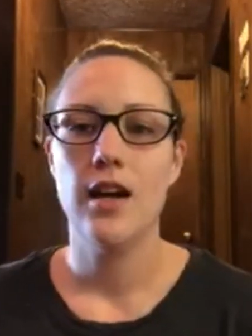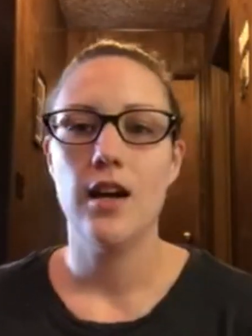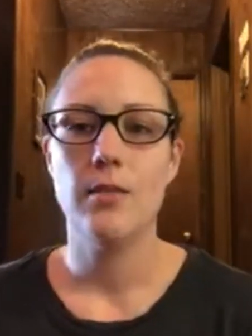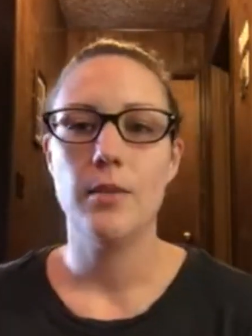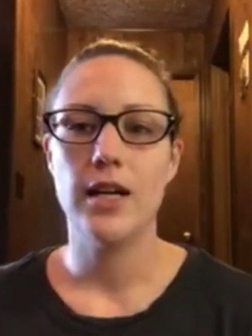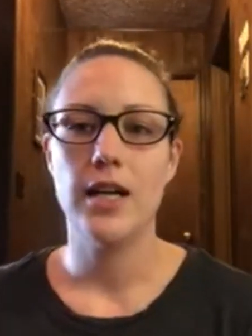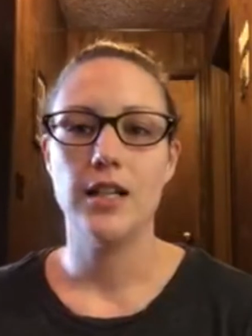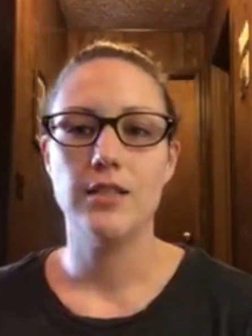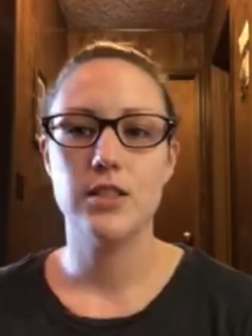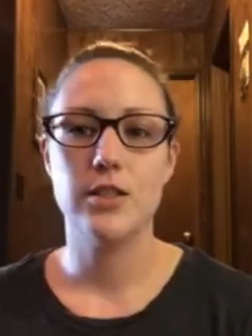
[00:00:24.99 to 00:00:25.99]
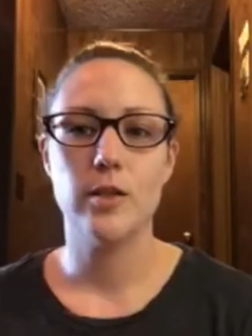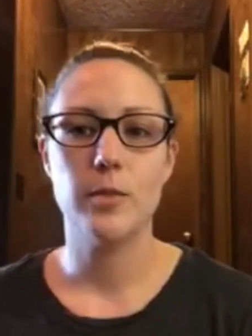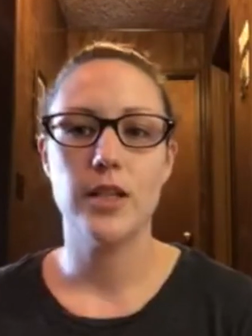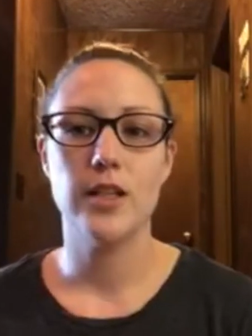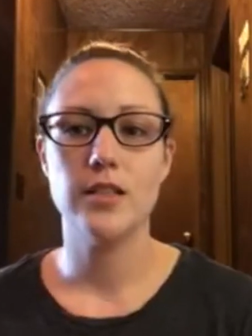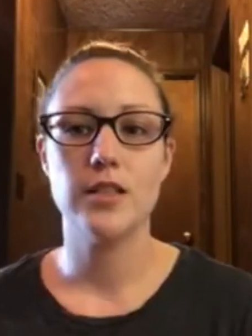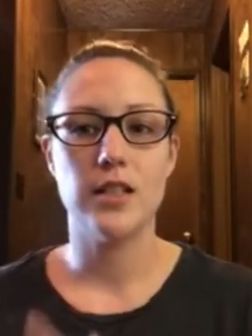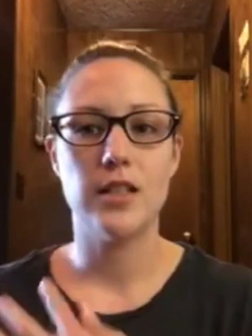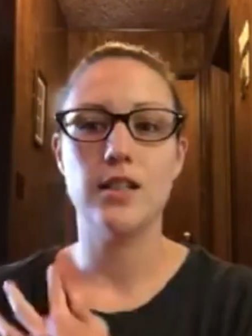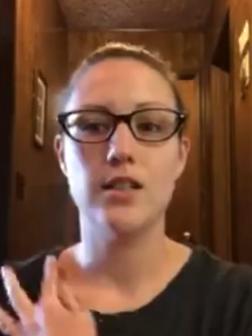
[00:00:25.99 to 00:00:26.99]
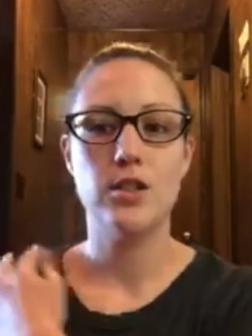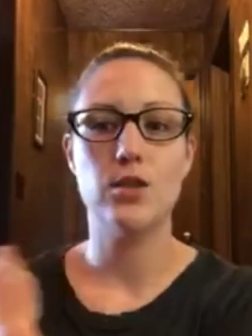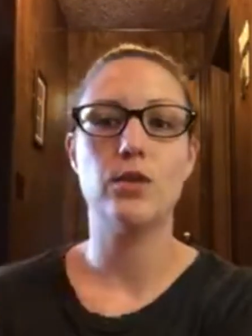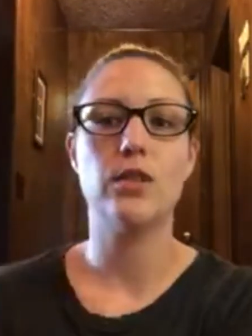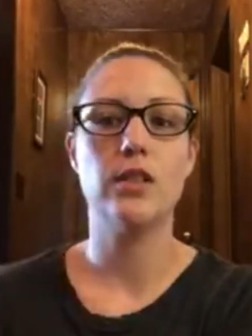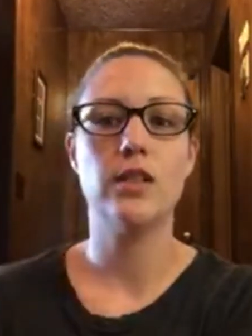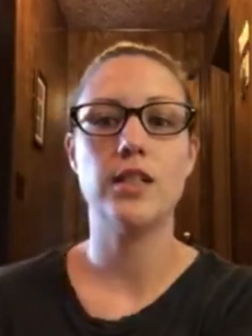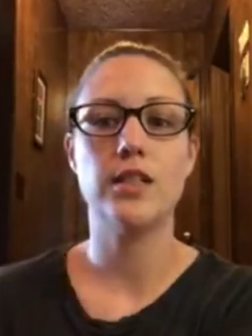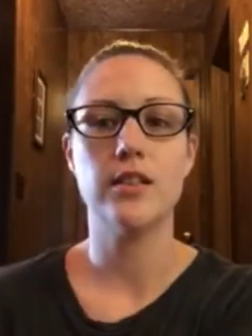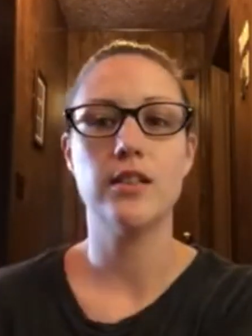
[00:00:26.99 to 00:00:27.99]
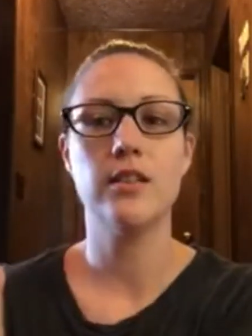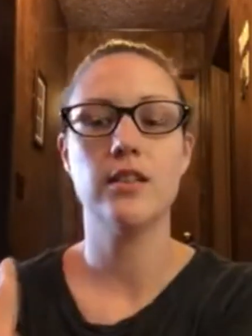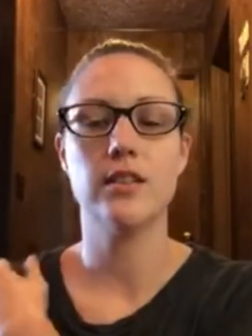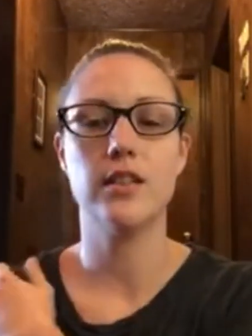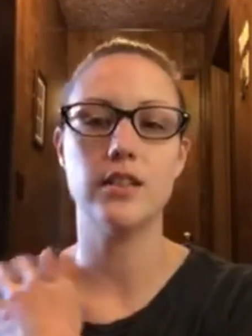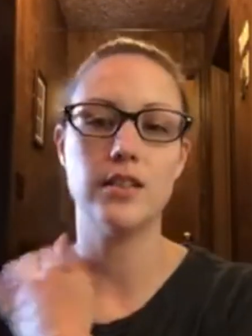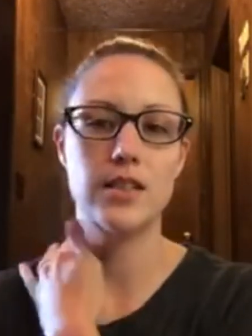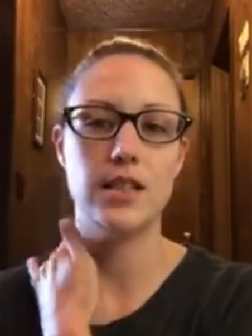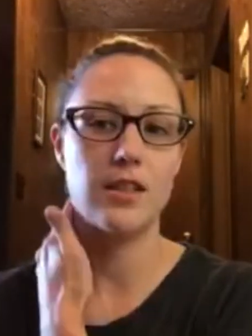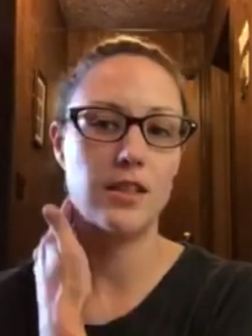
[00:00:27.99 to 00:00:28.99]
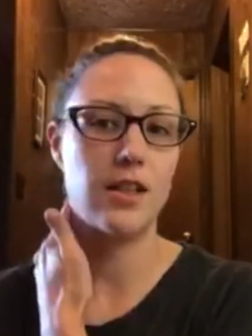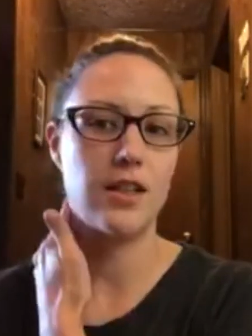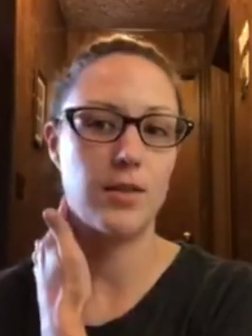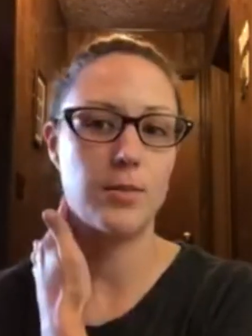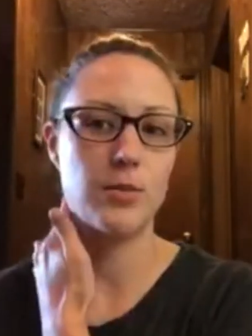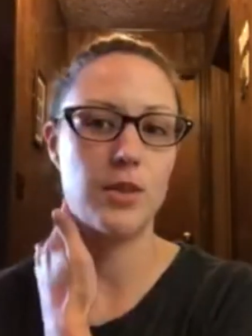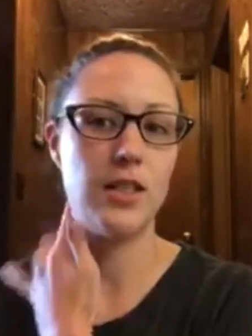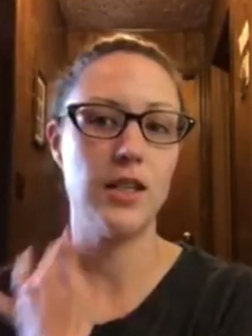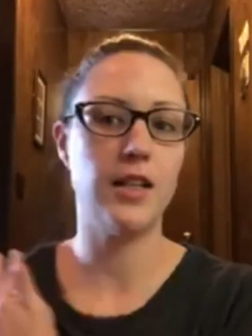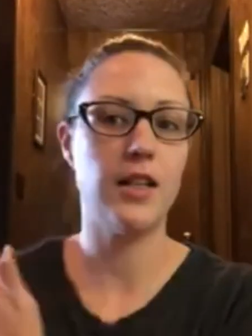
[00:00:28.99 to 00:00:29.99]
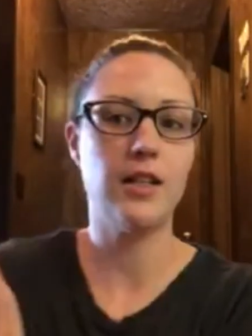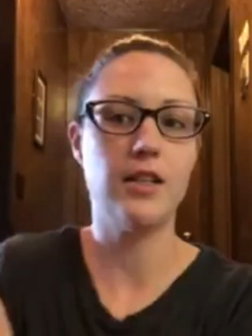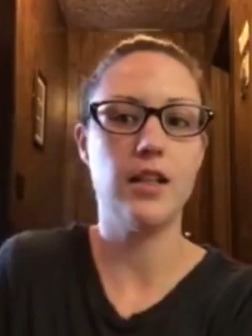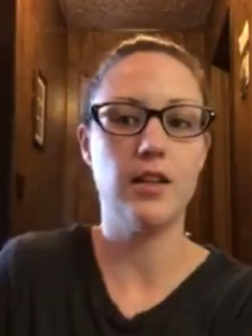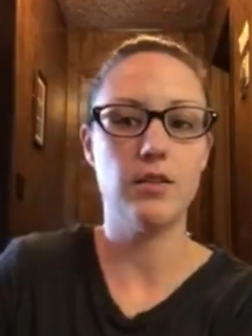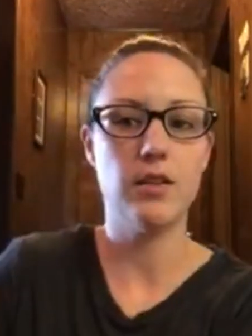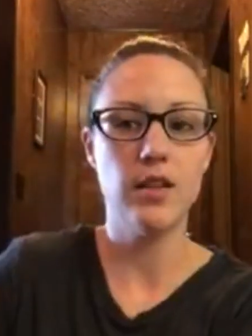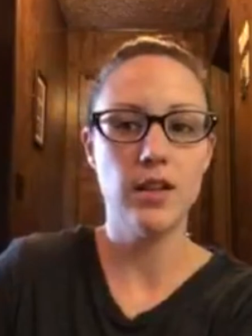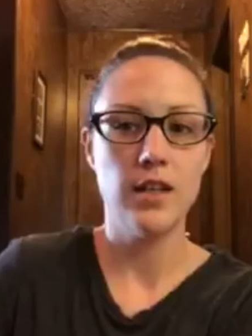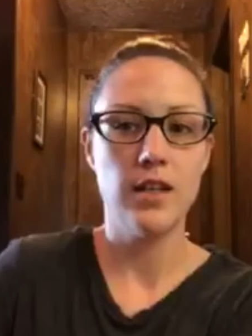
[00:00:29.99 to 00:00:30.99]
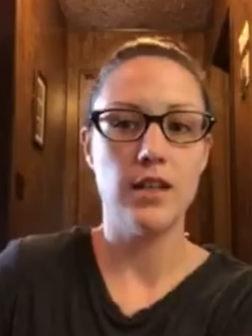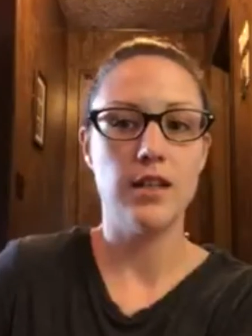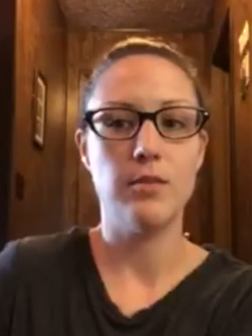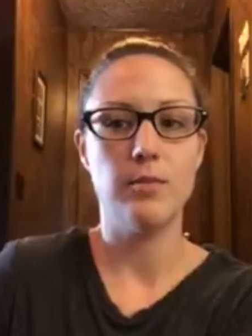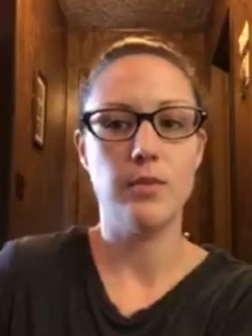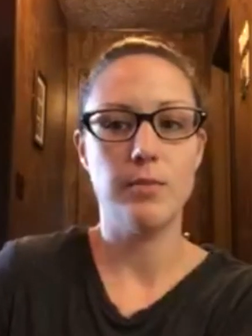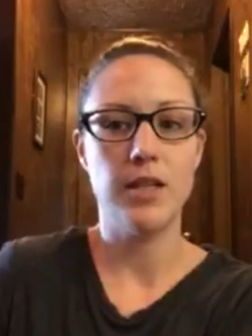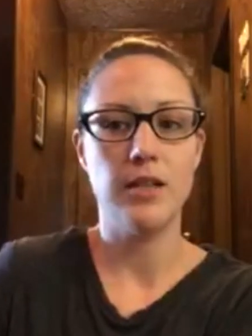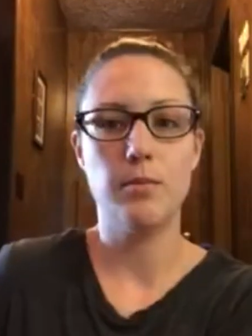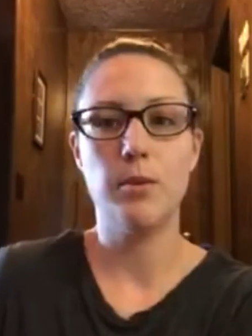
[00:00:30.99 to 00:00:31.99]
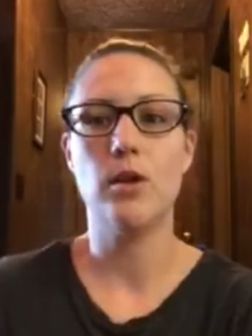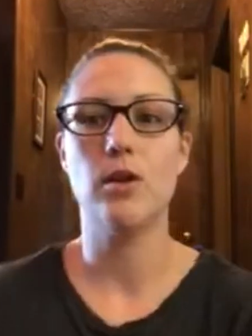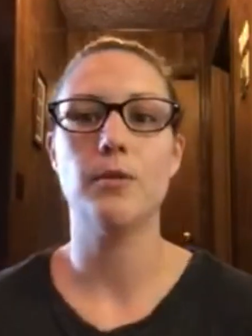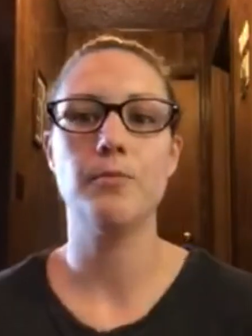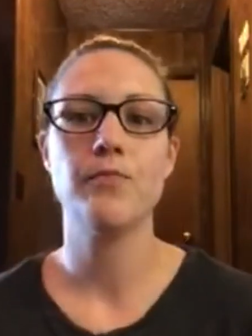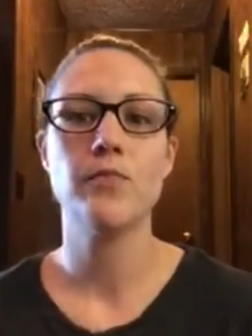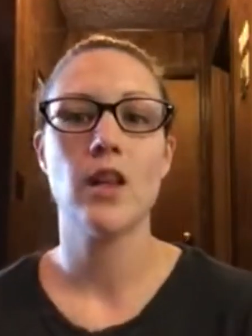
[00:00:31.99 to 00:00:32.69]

I had CRPS in this shoulder here, extended kind of up to my neck and down into my upper arm.